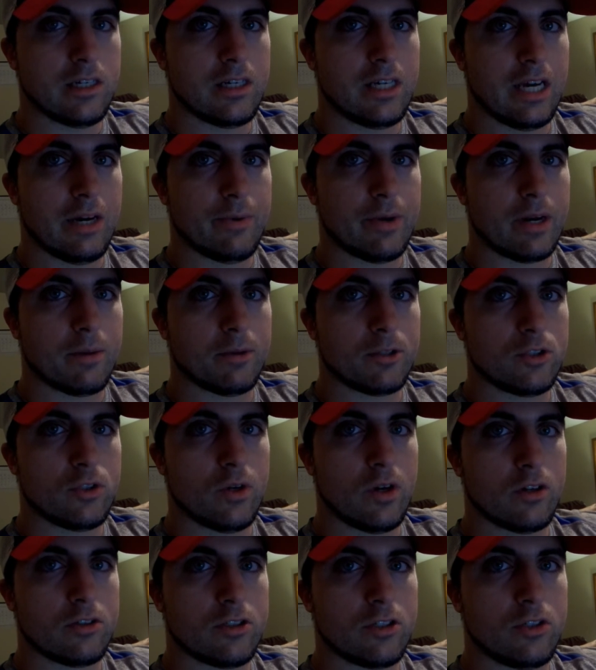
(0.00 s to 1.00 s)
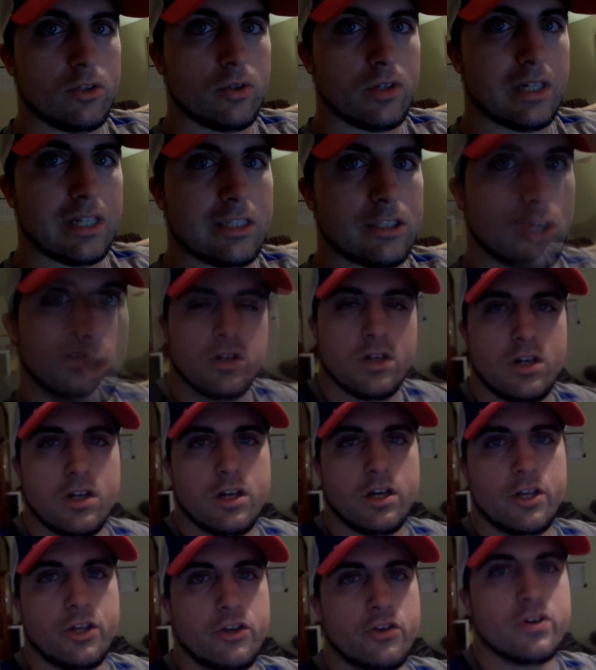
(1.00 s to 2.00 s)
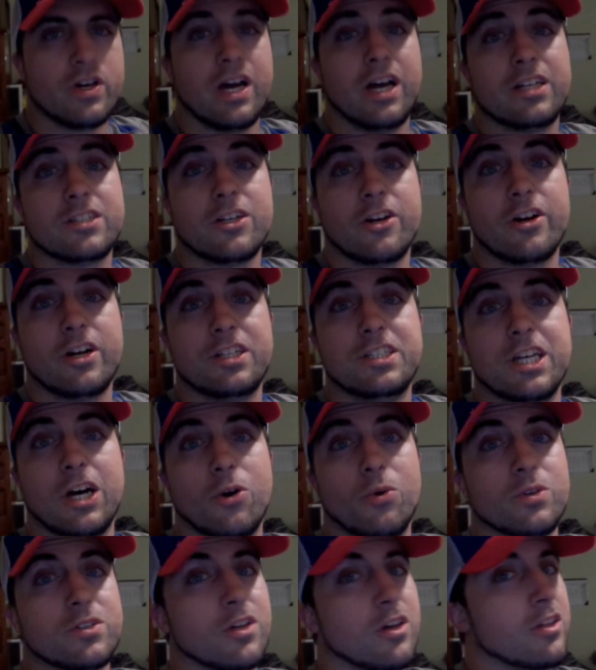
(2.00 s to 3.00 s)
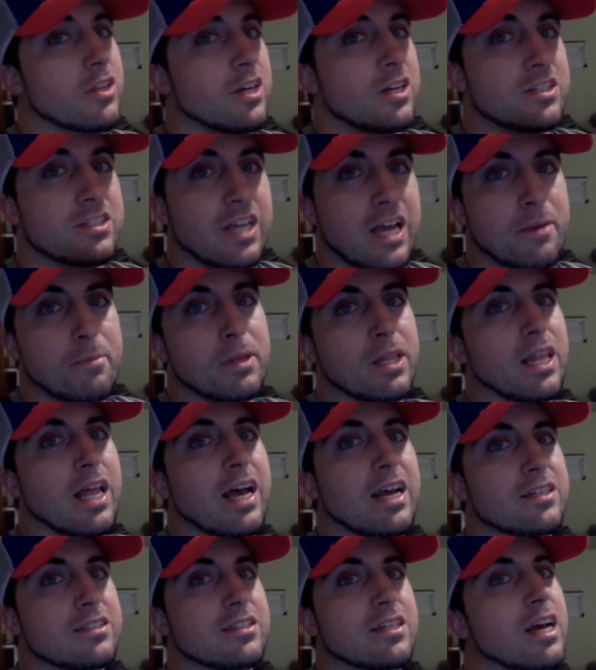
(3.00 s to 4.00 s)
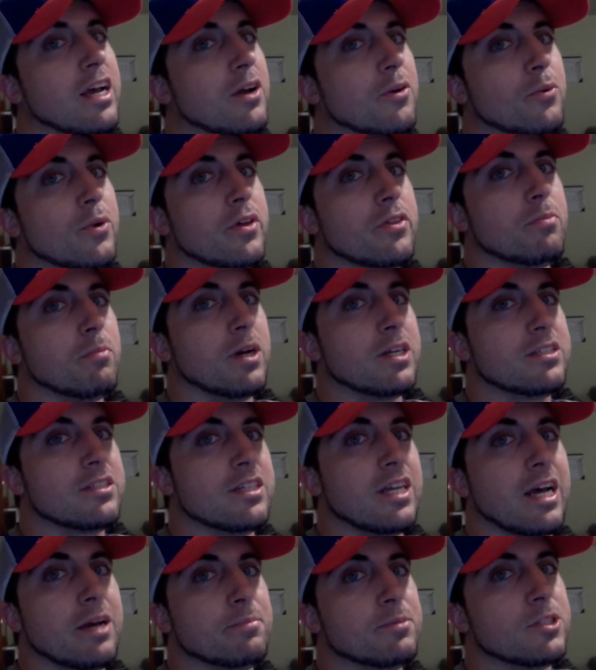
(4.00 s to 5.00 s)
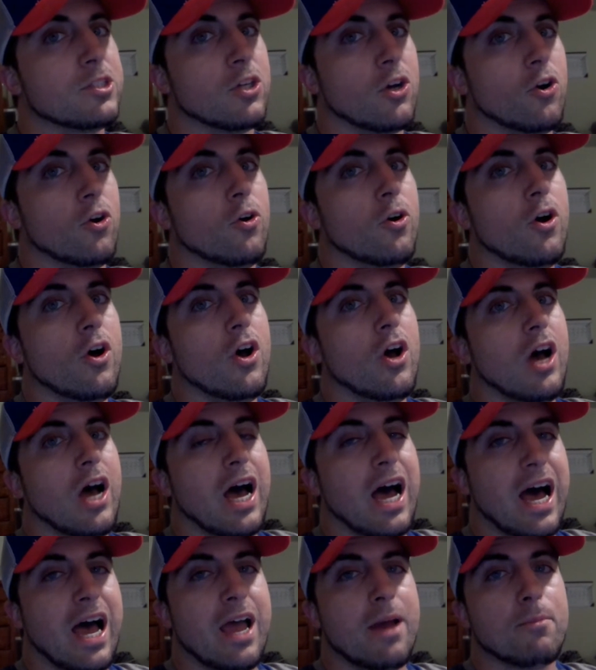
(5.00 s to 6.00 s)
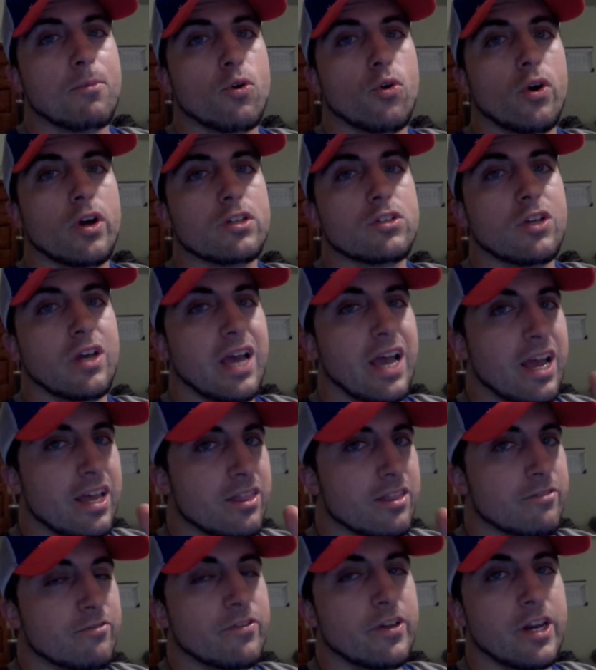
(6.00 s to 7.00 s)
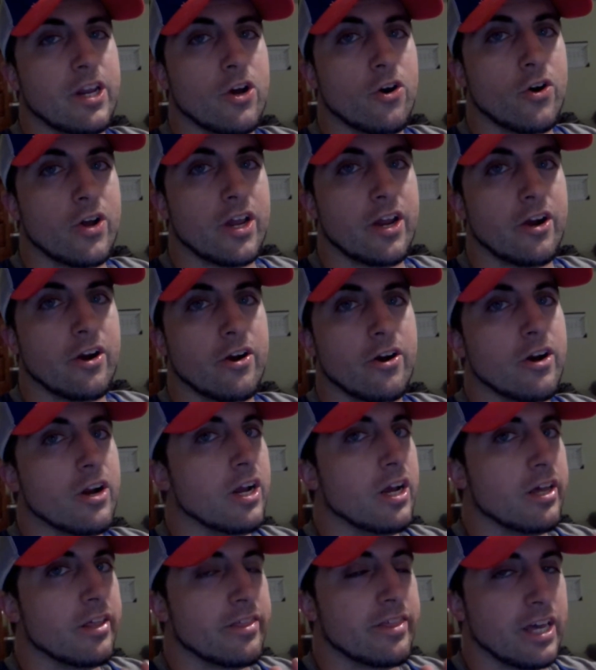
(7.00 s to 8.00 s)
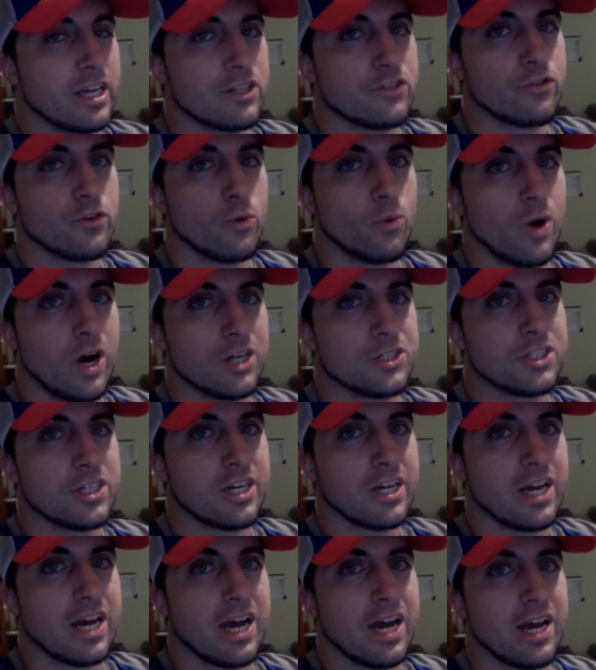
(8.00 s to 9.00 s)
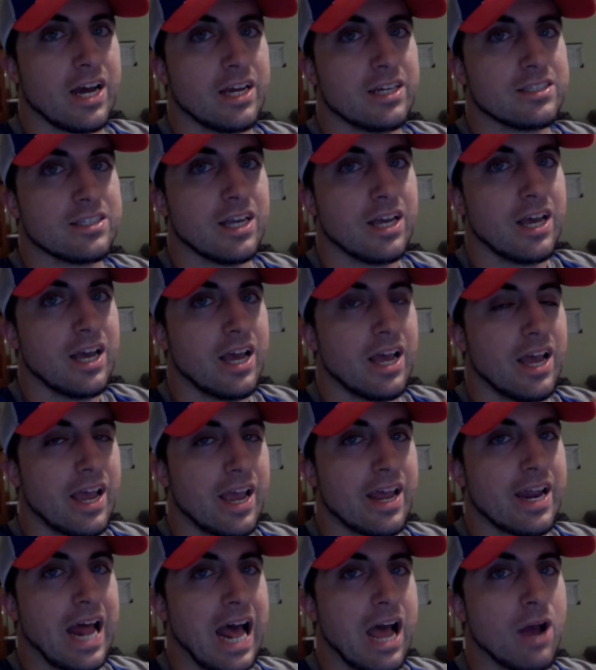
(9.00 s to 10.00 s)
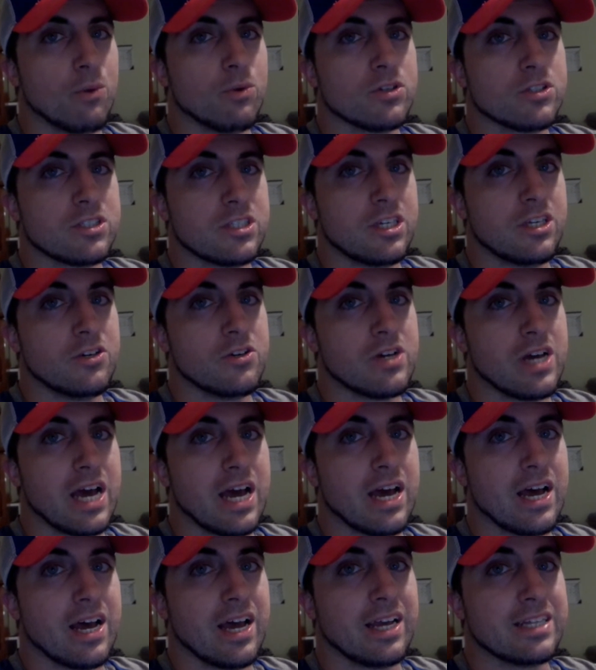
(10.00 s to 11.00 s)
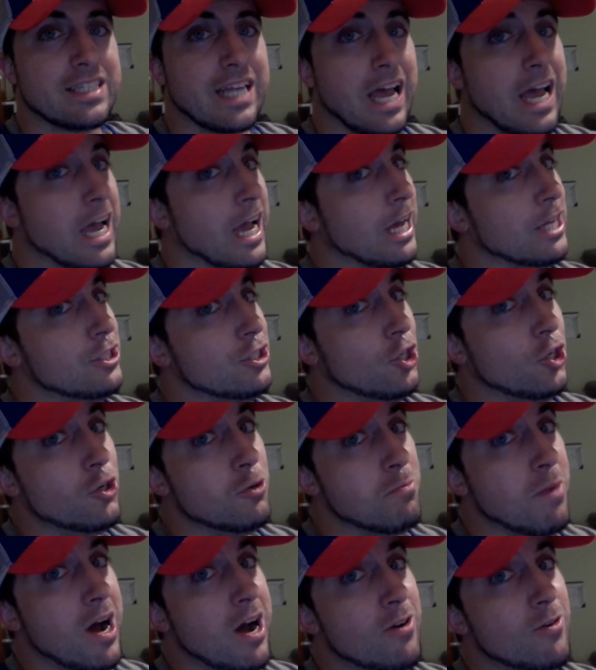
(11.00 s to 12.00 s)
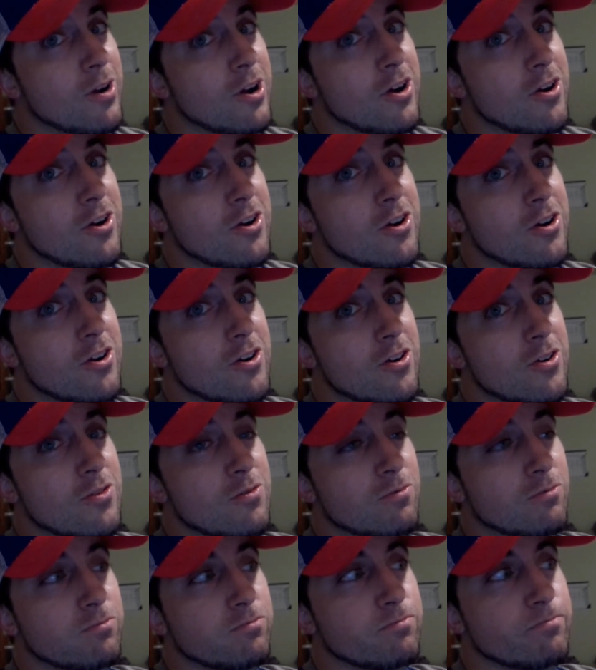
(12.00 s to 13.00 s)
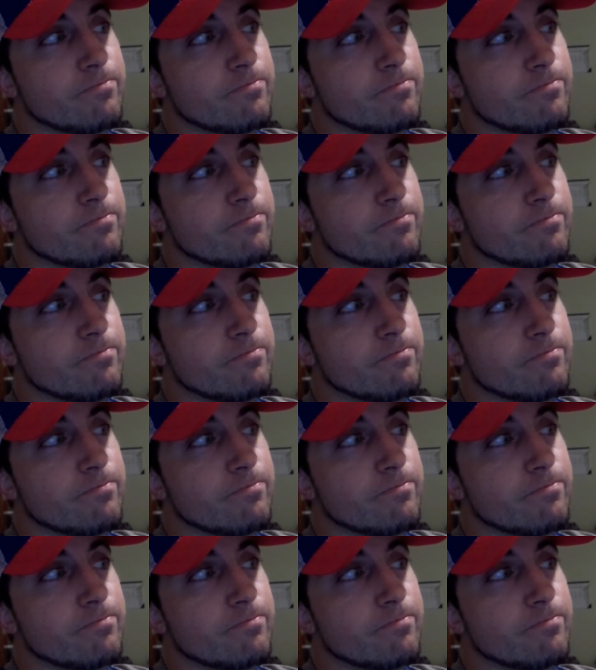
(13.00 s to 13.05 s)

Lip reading: yeah, we got about 2 hours to do it. Let's go. You guys already dealt with all the excitement last night with my steps, so I'm going to end the video here. Thanks for watching, guys, and I will see you guys tomorrow.